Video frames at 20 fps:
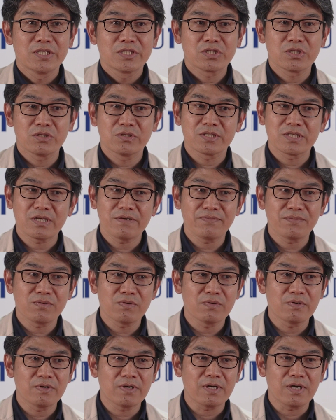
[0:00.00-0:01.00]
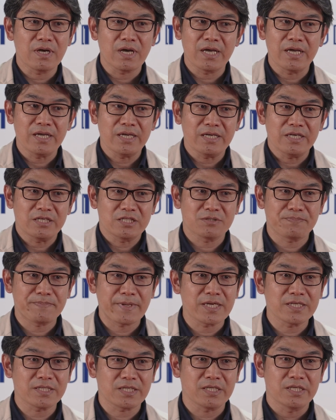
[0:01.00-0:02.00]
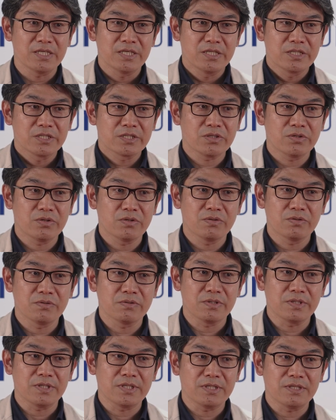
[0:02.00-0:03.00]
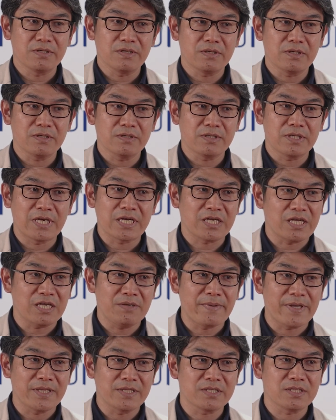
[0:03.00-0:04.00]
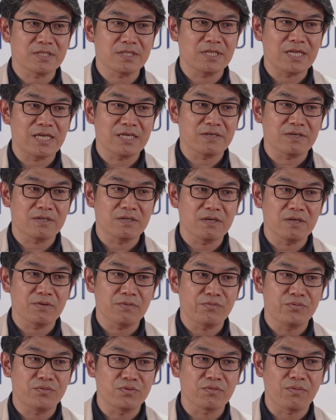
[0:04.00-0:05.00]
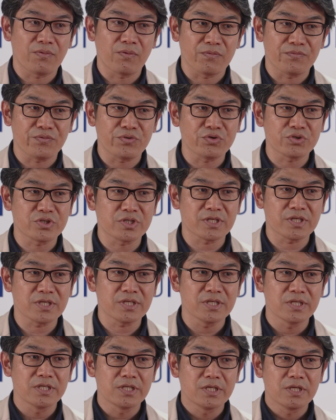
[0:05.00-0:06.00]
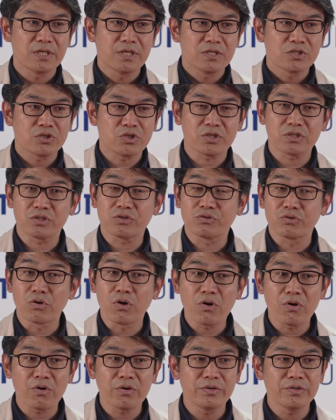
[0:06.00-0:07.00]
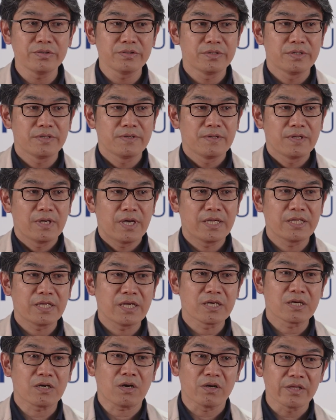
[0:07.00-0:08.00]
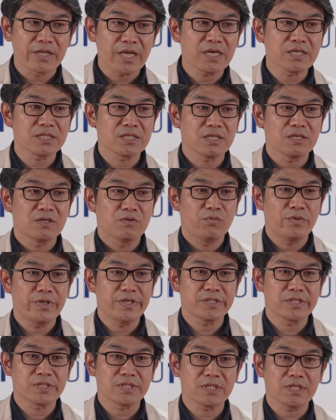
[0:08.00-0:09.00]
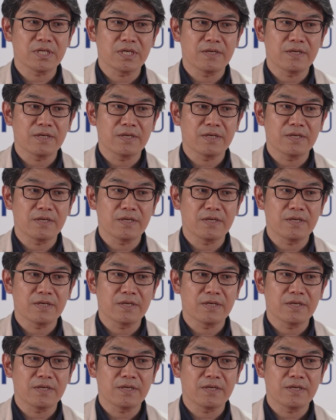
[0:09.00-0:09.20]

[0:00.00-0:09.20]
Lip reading: So therefore I expect so like events like Food for Future should grow and then connect with